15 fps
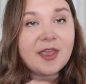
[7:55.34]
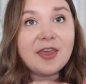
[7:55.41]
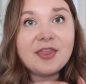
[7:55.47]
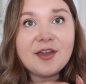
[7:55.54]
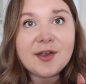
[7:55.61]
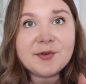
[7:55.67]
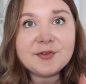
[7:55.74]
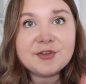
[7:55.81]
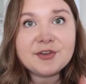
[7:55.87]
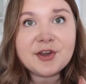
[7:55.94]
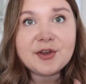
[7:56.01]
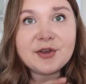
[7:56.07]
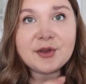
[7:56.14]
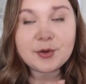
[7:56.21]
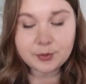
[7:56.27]
thought I'd
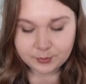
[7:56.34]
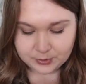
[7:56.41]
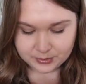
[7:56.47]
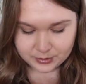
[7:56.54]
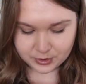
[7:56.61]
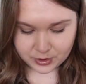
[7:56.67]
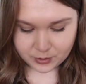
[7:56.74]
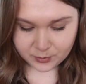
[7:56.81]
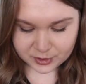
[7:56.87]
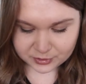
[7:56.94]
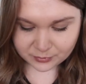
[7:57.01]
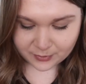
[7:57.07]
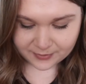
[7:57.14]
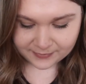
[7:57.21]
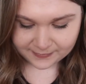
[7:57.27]
show you
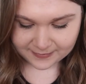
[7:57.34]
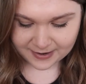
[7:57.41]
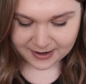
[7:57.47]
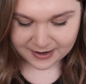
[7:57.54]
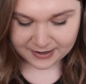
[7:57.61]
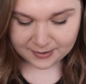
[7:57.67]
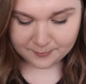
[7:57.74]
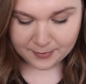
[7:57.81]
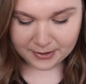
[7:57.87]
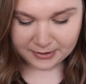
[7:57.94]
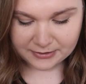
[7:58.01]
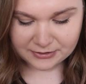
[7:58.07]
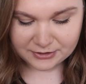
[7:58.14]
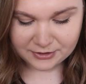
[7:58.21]
which ones I picked